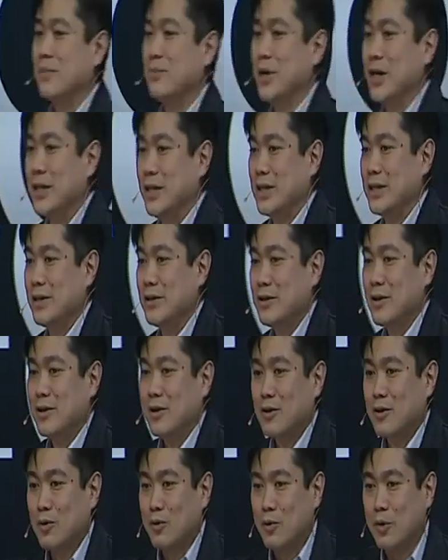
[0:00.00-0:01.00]
money
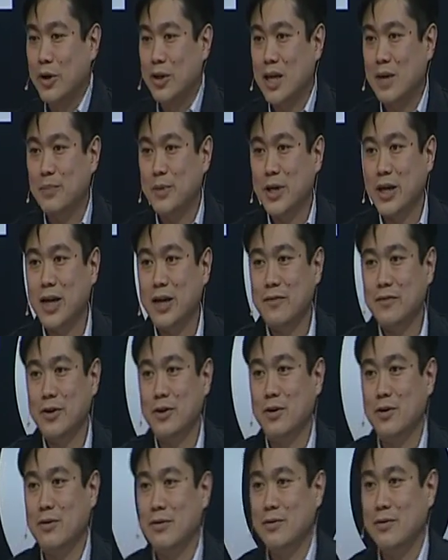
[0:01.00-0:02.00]
where that
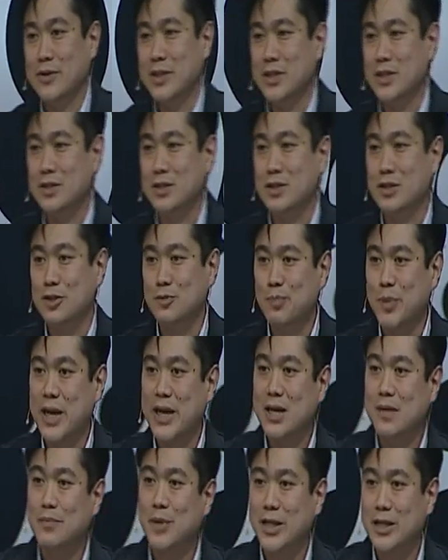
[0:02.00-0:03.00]
behavior is
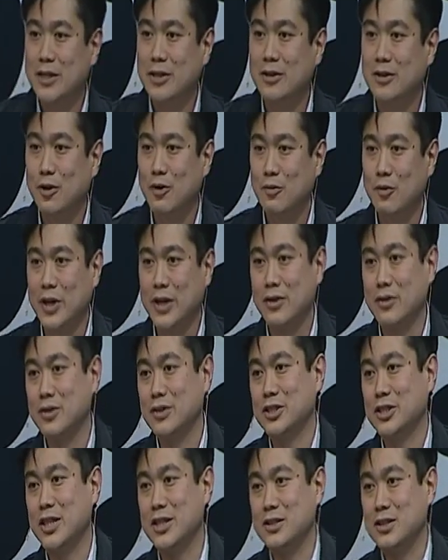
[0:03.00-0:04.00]
paying money rather than
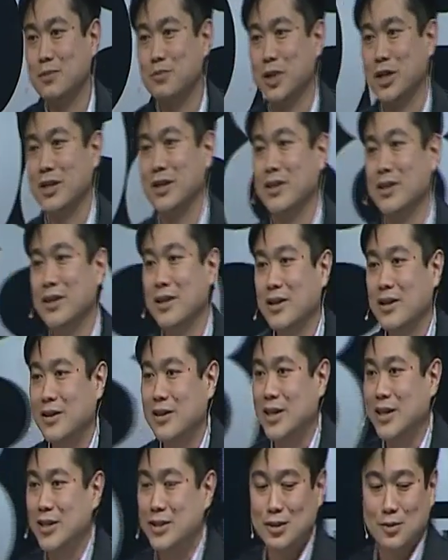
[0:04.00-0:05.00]
chasing money
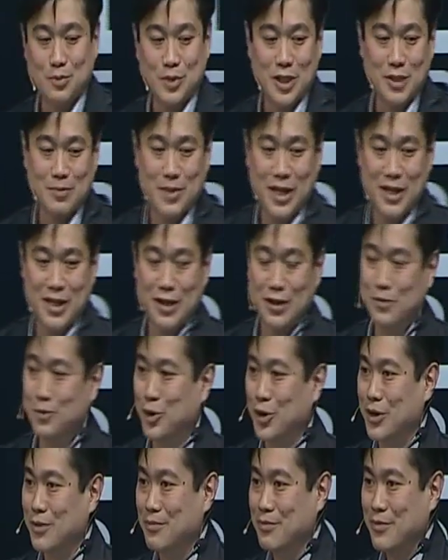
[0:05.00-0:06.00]
that isn't being made
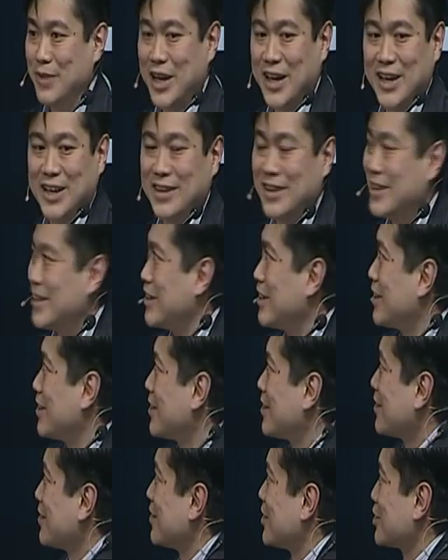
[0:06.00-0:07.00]
anymore? And
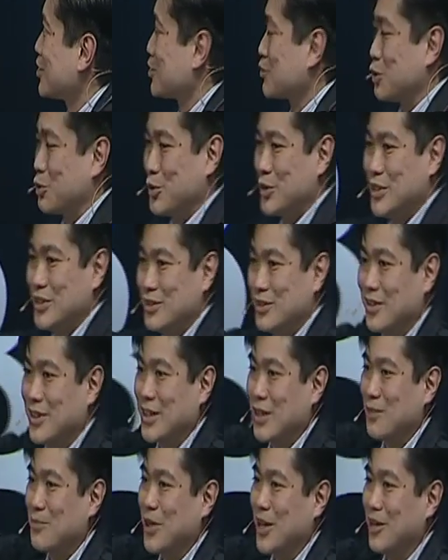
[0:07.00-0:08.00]
this is what we need to
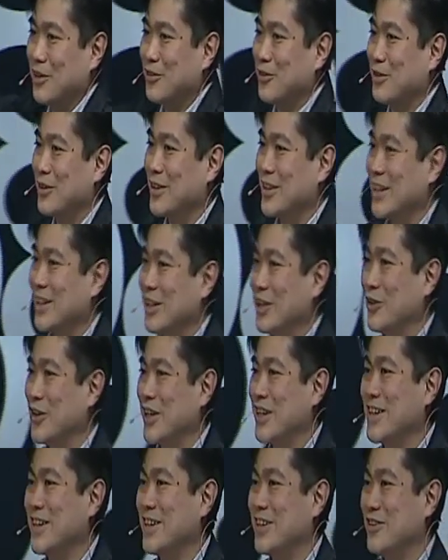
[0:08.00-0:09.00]
think about, LeWeb'08,
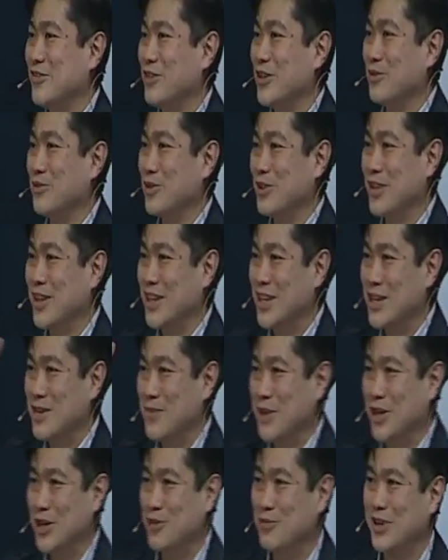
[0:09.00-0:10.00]
when we're thinking
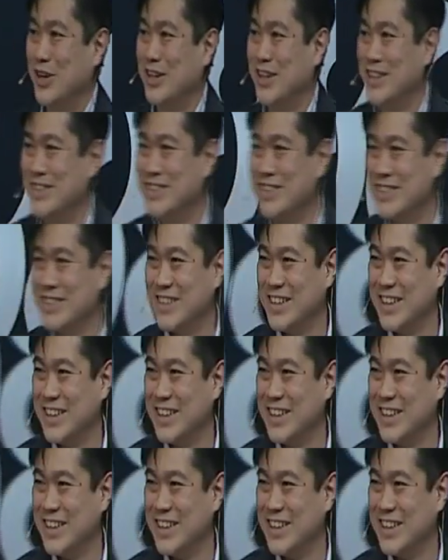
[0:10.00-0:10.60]
about our products.